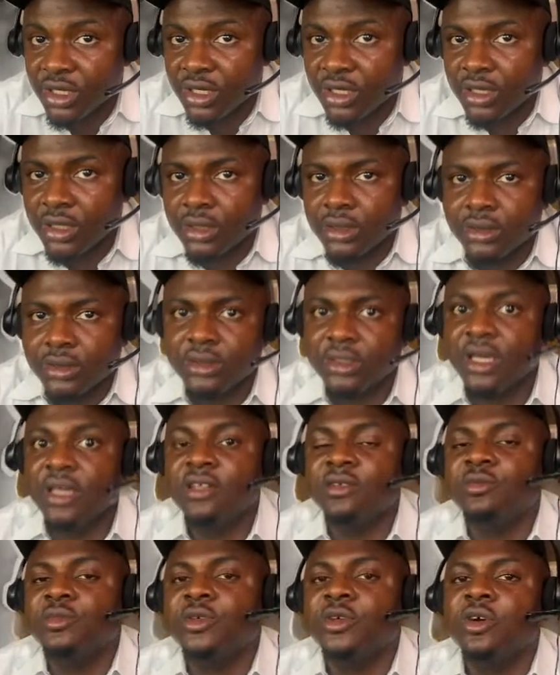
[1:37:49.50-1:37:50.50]
then it
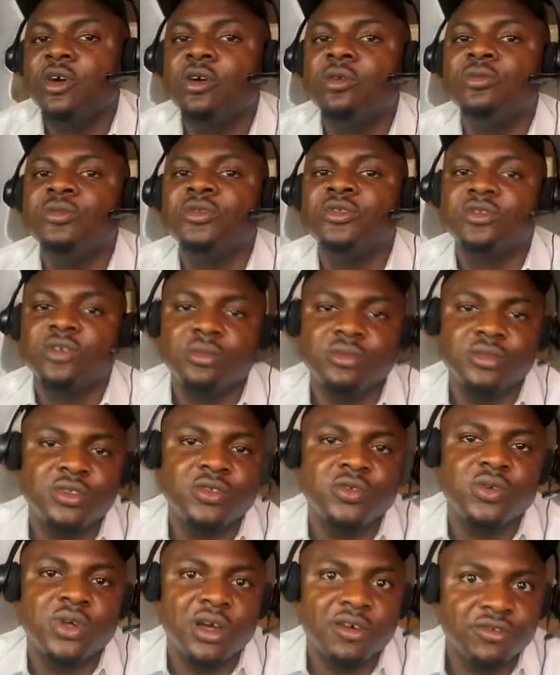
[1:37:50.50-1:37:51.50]
becomes something you have
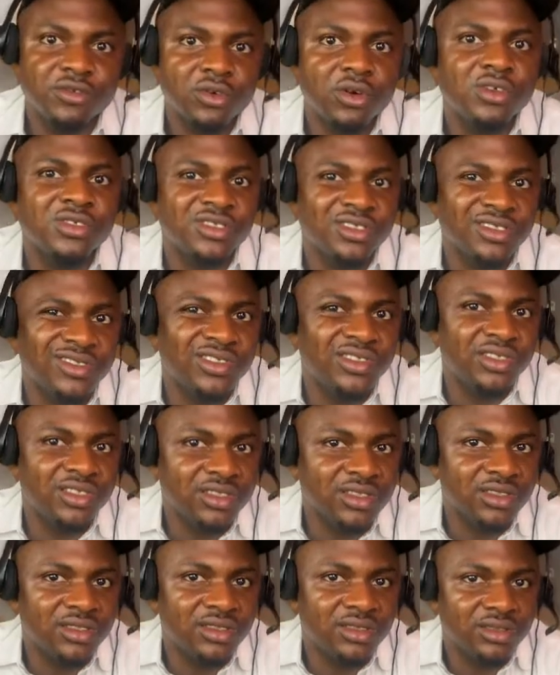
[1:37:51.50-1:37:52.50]
to orchestrate.
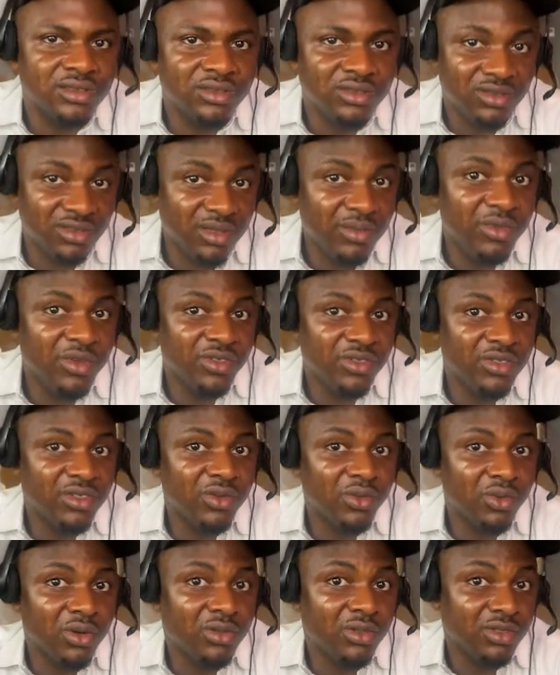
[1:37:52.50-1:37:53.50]
You see me using the word
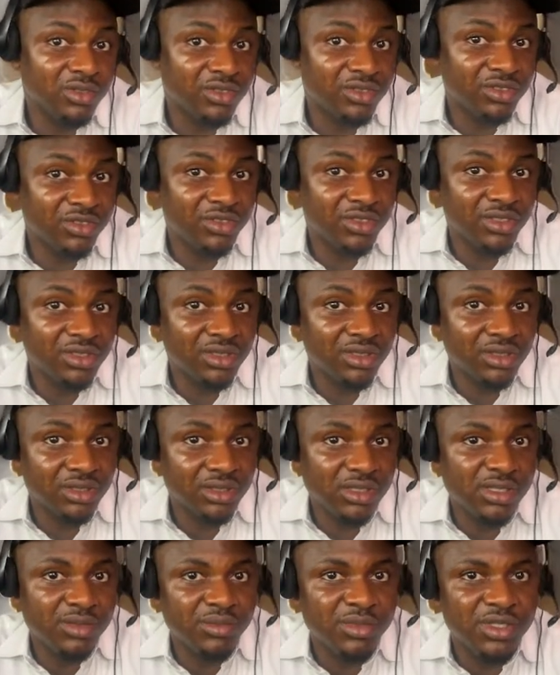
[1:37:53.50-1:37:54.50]
orchestrate, it
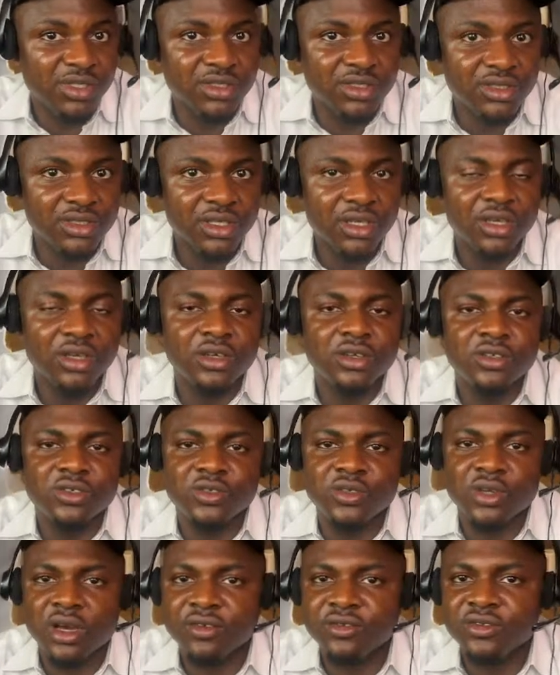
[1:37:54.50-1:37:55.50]
means you have to
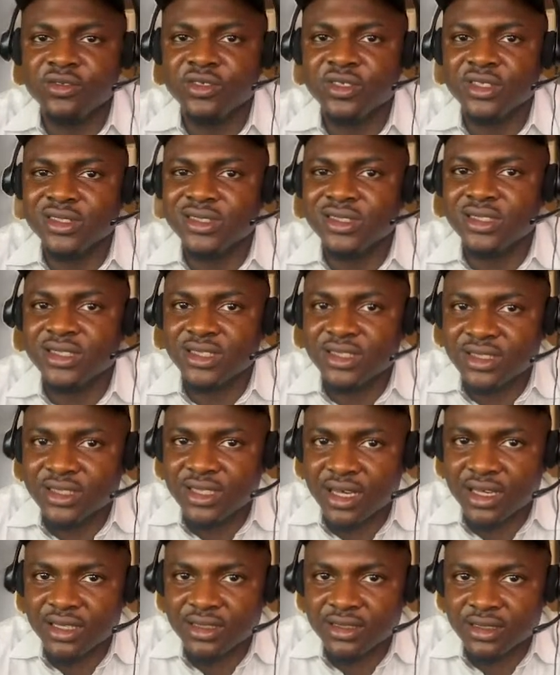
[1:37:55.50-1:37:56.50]
really sit down
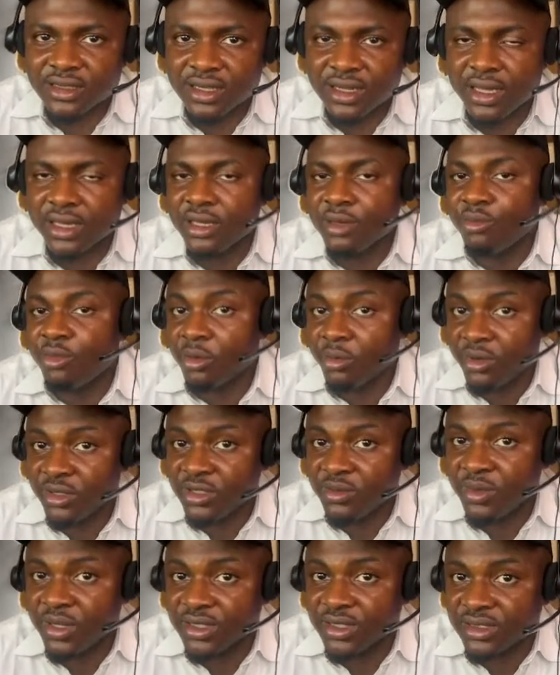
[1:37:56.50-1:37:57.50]
like a puppet
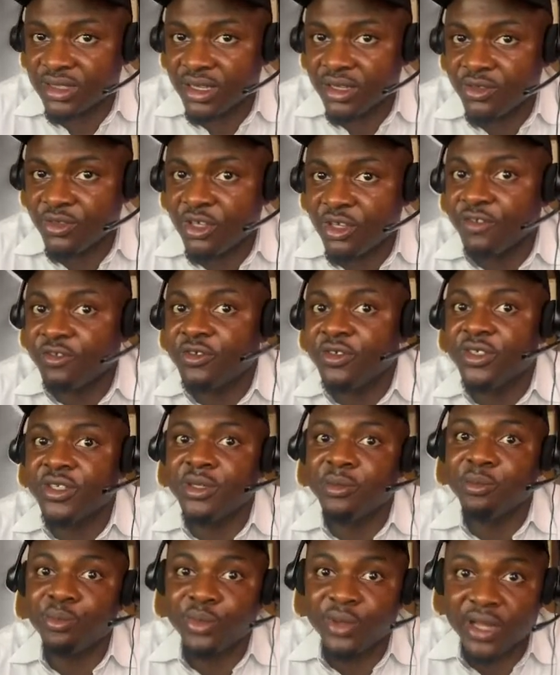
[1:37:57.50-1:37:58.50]
master. You have to really
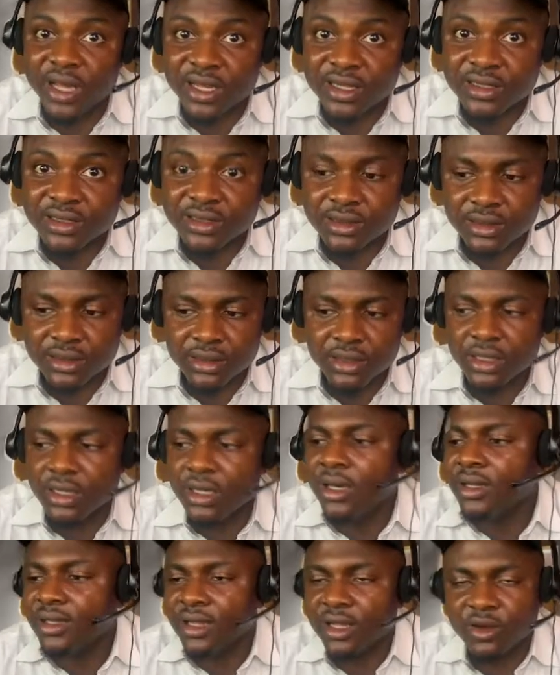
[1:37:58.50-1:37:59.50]
plan, like
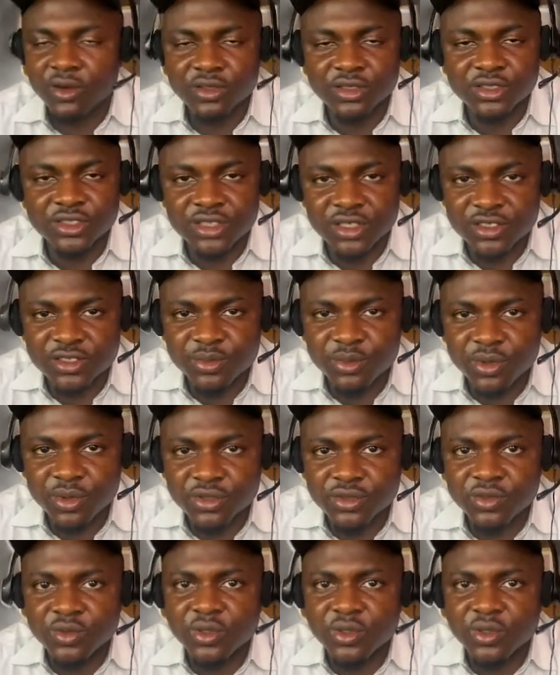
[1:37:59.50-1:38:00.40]
on a chessboard, you have to